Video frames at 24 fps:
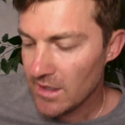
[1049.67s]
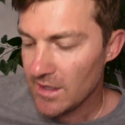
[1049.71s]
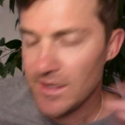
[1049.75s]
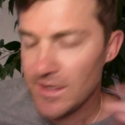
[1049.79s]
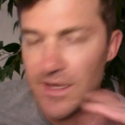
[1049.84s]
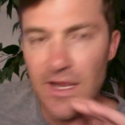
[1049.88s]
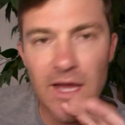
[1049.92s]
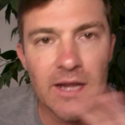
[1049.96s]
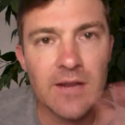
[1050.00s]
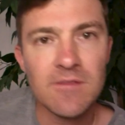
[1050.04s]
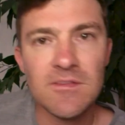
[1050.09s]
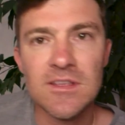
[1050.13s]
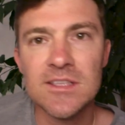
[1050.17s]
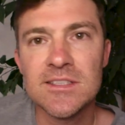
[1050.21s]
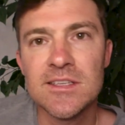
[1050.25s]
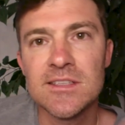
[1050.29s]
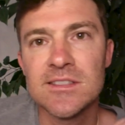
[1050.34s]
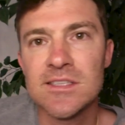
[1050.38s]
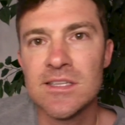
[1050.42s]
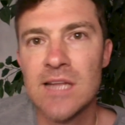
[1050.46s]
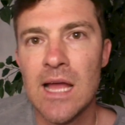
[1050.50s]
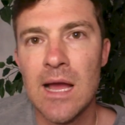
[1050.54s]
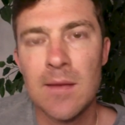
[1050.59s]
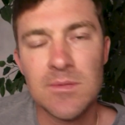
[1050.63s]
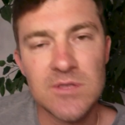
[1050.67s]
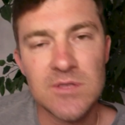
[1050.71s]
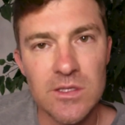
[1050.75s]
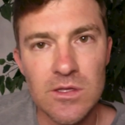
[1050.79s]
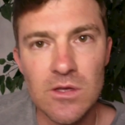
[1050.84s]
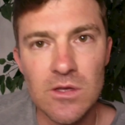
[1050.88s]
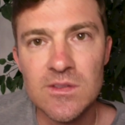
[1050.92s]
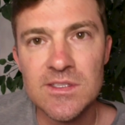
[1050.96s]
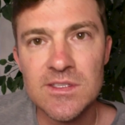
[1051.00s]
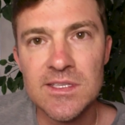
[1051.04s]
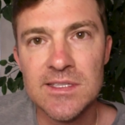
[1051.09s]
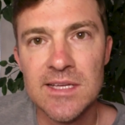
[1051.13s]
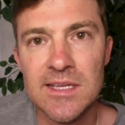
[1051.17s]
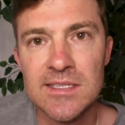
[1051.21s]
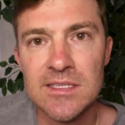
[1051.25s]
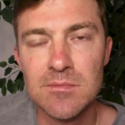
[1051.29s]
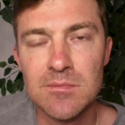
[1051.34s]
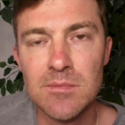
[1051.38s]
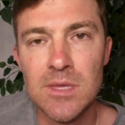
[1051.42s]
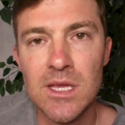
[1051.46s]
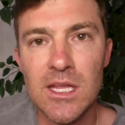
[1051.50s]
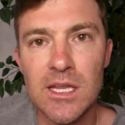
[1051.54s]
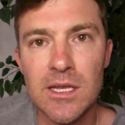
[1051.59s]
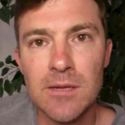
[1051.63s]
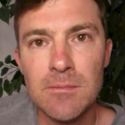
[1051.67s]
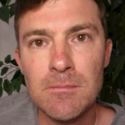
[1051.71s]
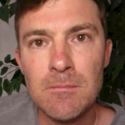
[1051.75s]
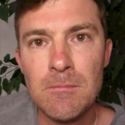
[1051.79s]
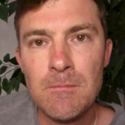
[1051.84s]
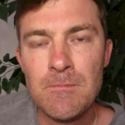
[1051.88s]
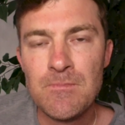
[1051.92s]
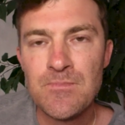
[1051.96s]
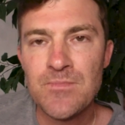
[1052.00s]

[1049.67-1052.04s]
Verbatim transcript: None of this is an absolute. It doesn't mean